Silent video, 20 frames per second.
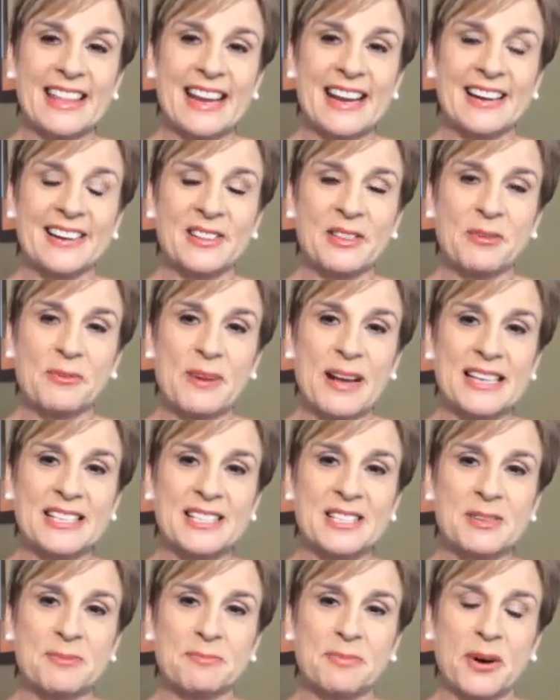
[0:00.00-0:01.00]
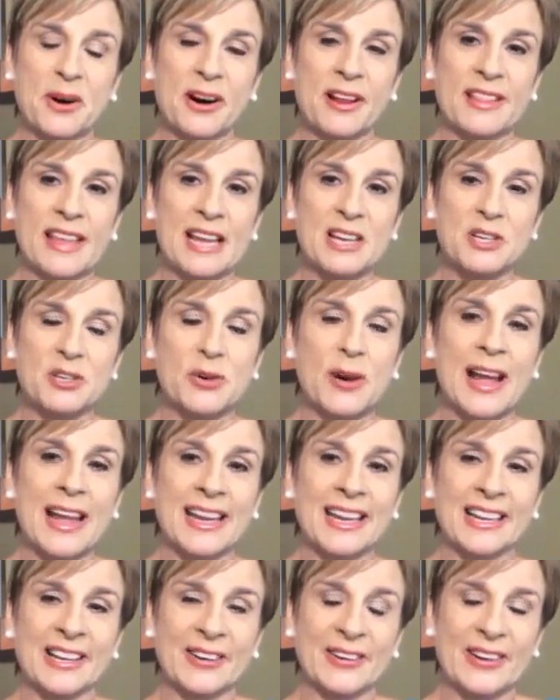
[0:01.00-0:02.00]
there in the western part of that
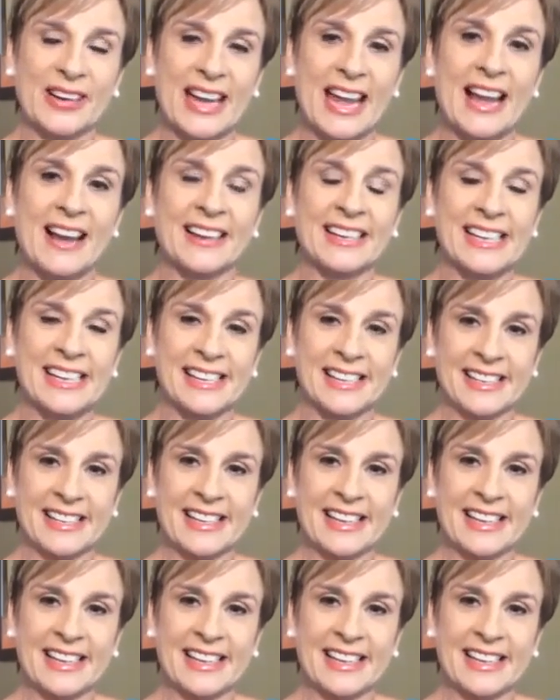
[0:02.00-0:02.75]
triangular county?